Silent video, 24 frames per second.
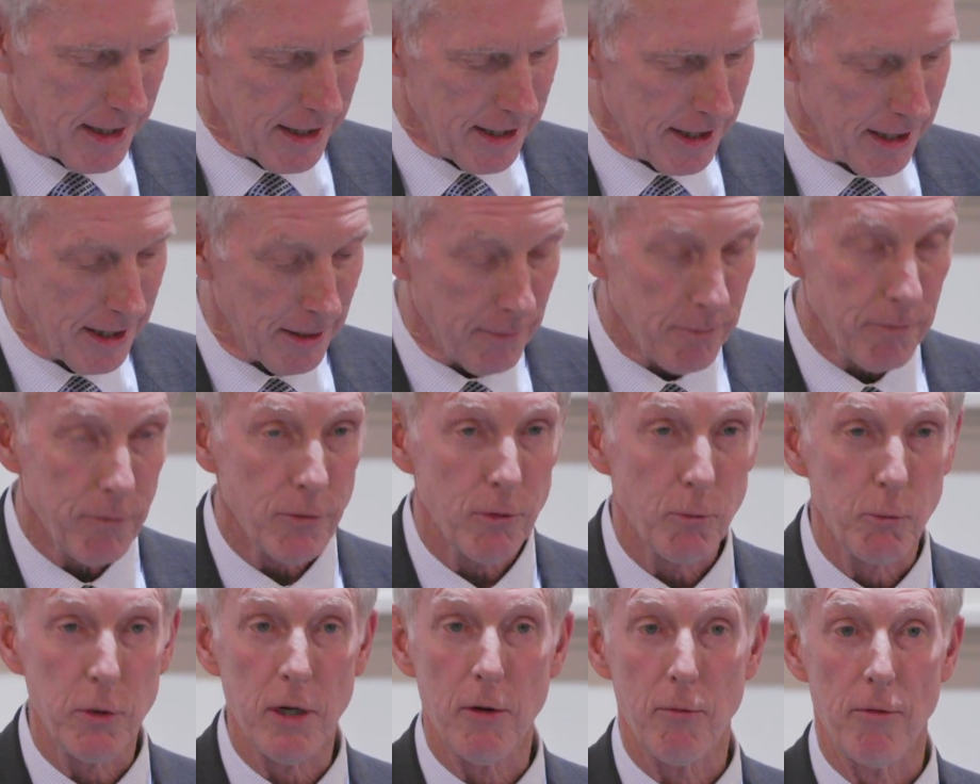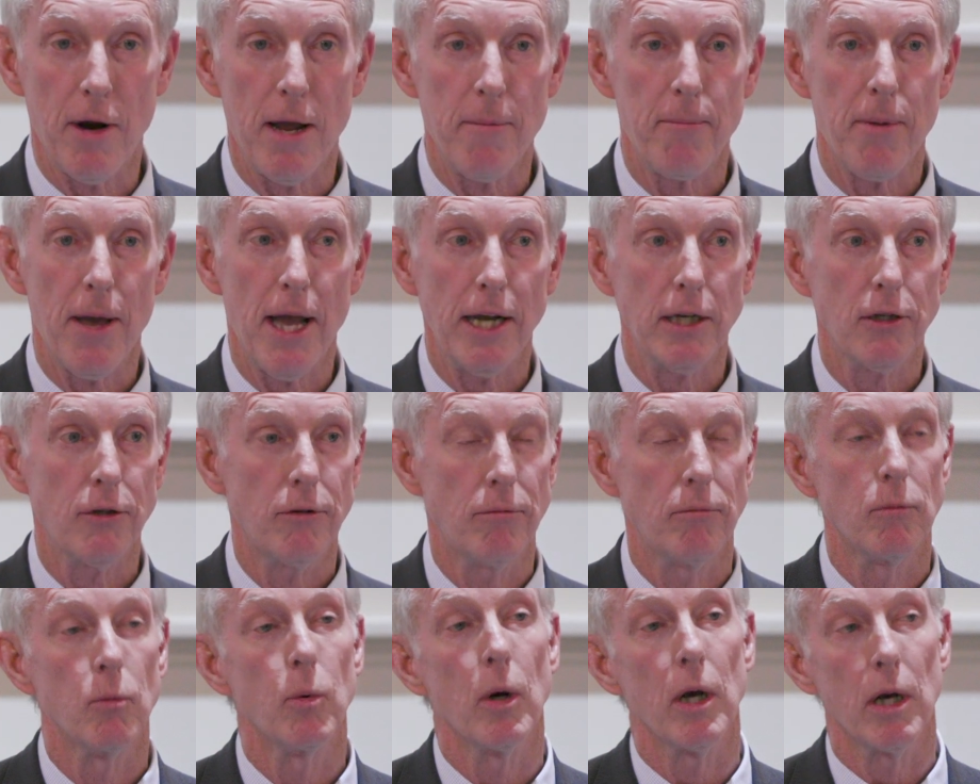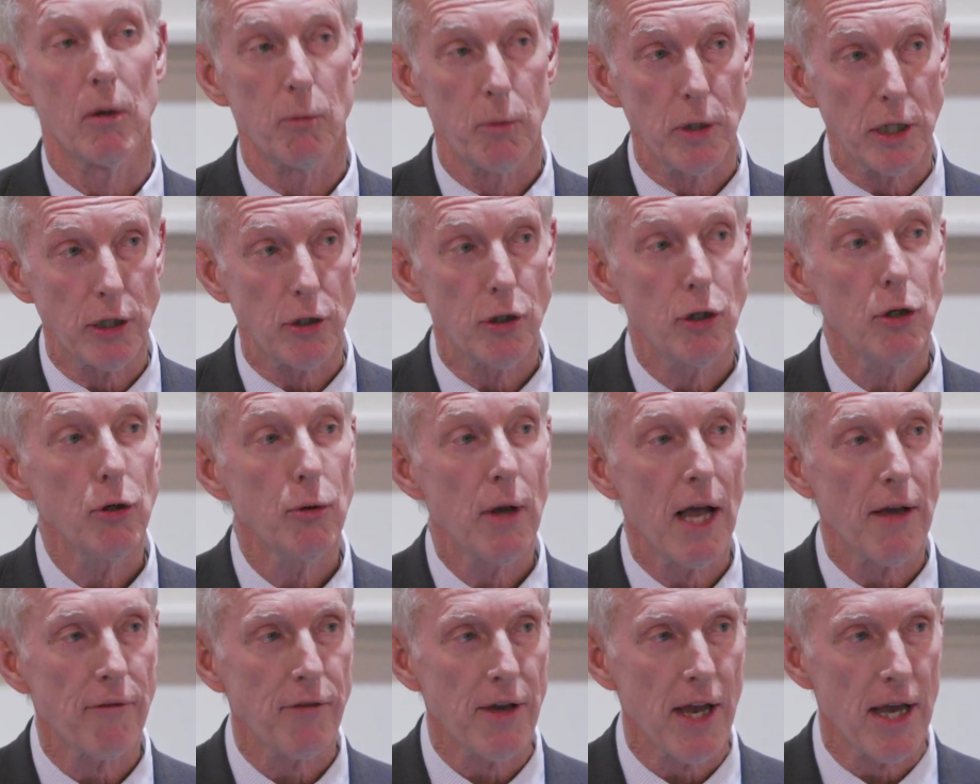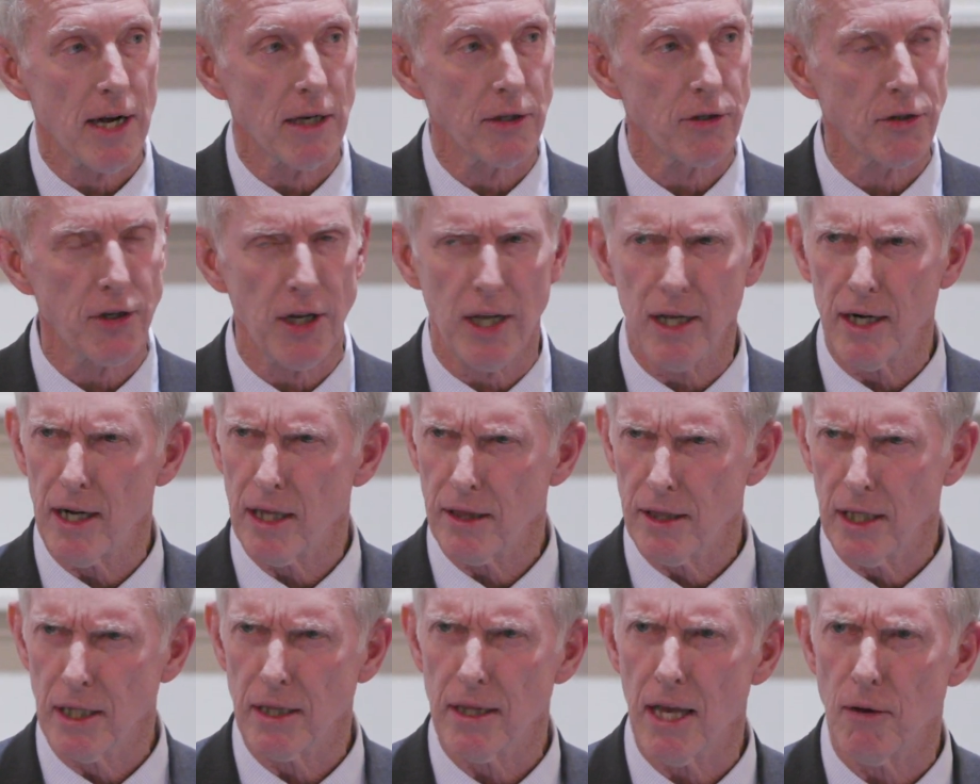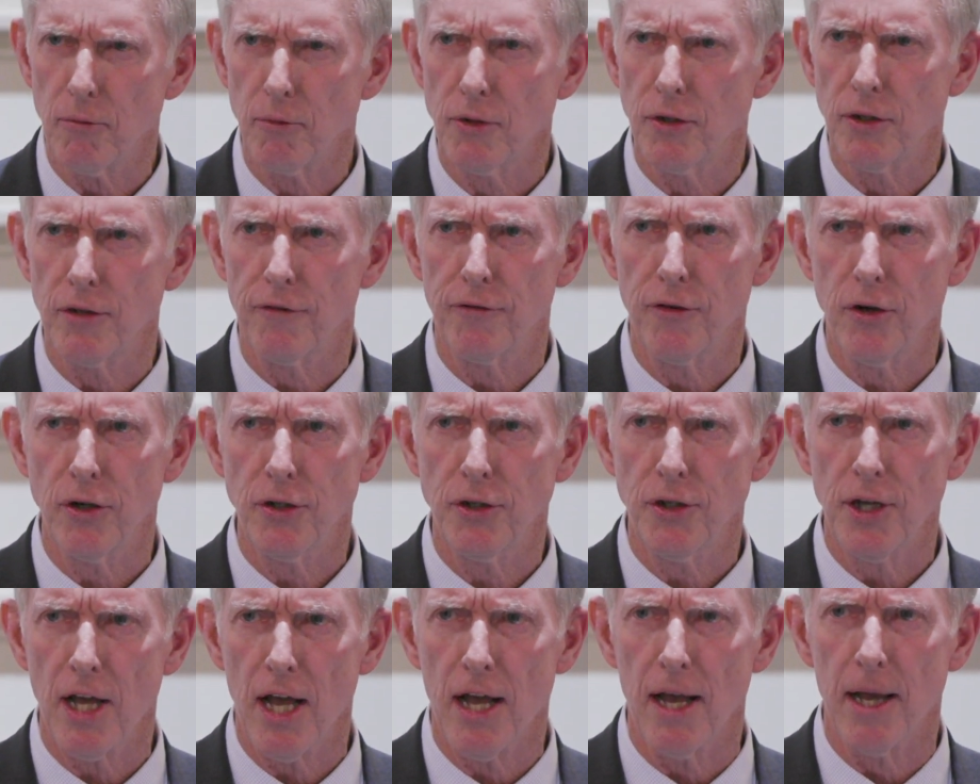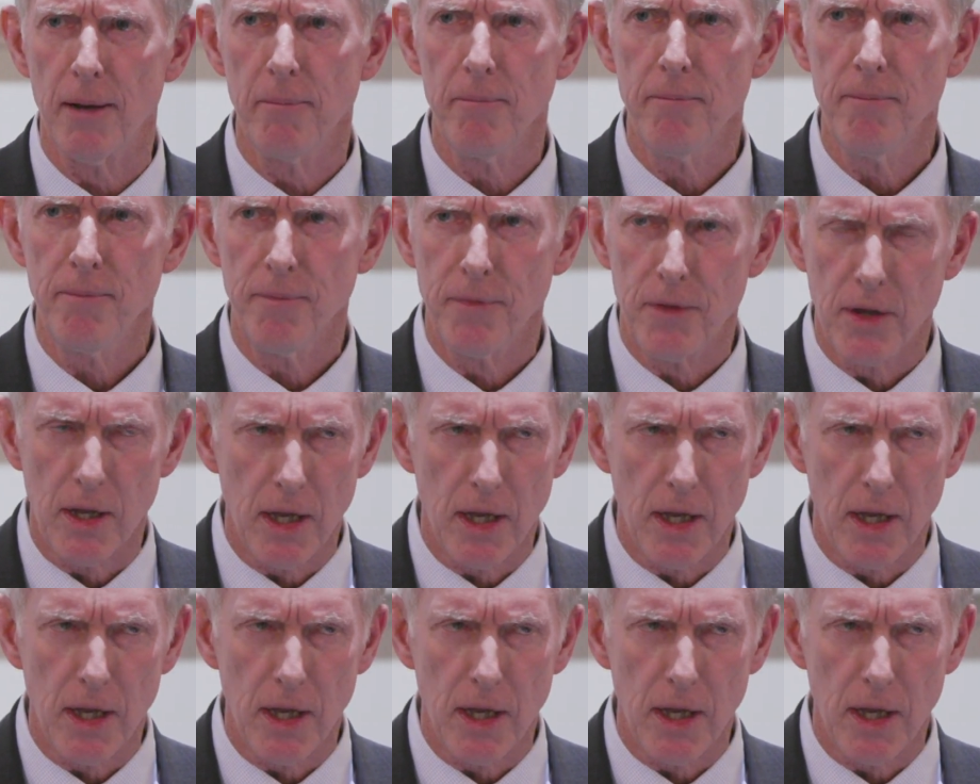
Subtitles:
Went to Afghanistan. I think that was the first time.